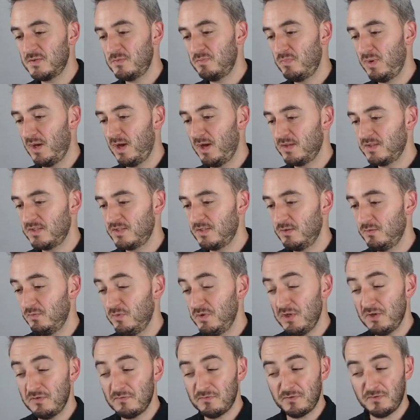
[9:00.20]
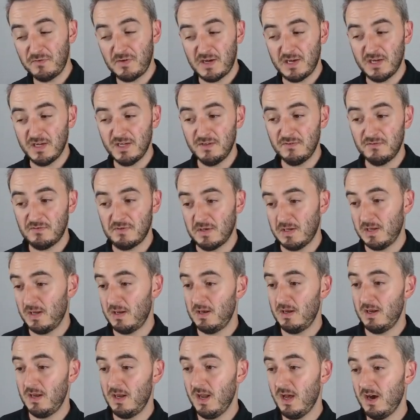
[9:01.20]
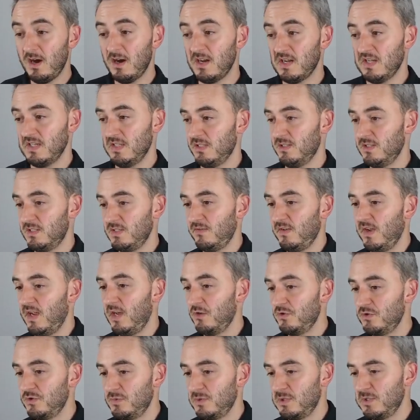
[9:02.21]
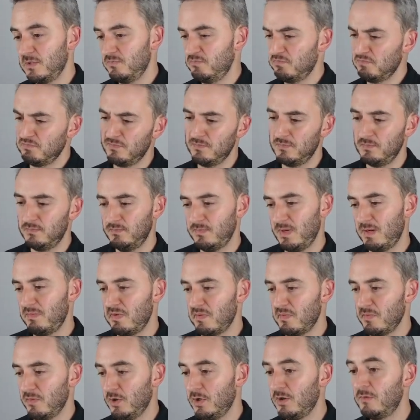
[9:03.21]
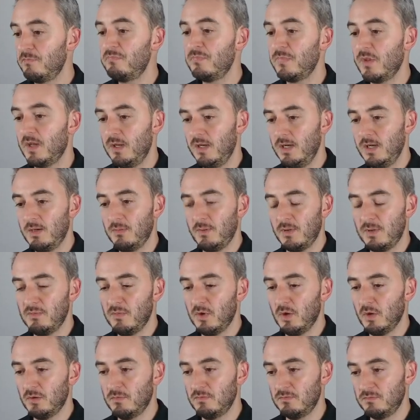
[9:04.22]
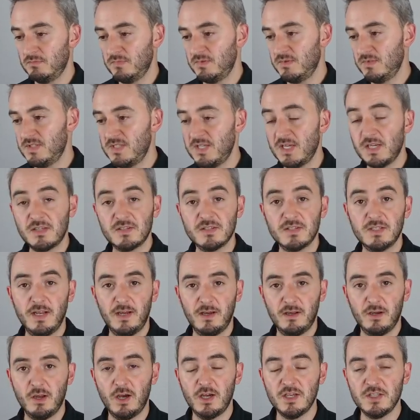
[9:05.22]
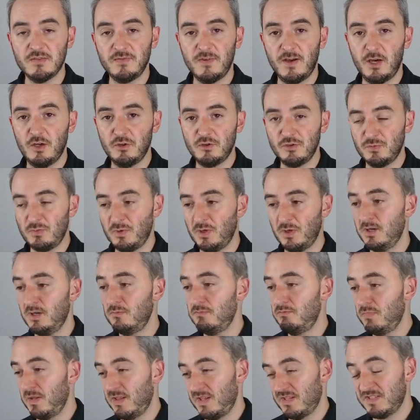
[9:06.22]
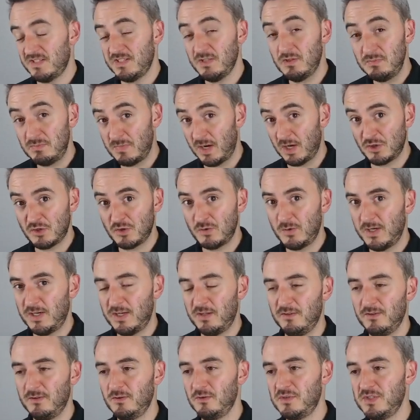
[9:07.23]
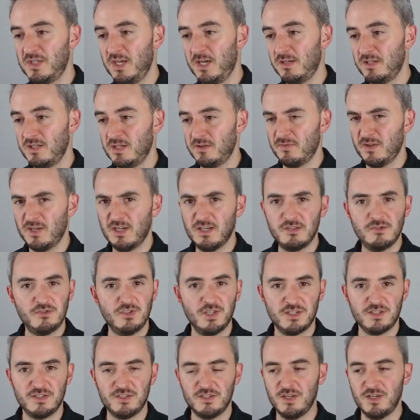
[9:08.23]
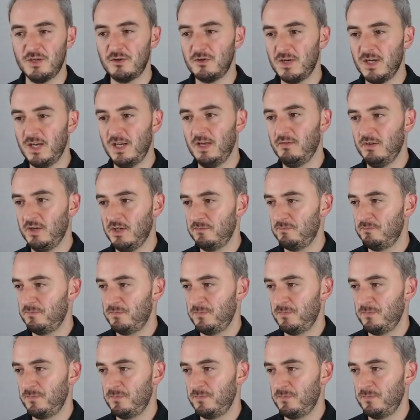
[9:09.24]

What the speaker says: but we're doing 5 lines of algebra, maybe more, a little bit more. 6 lines of algebra, but that's still much quicker than the alternative, and it's just so clever.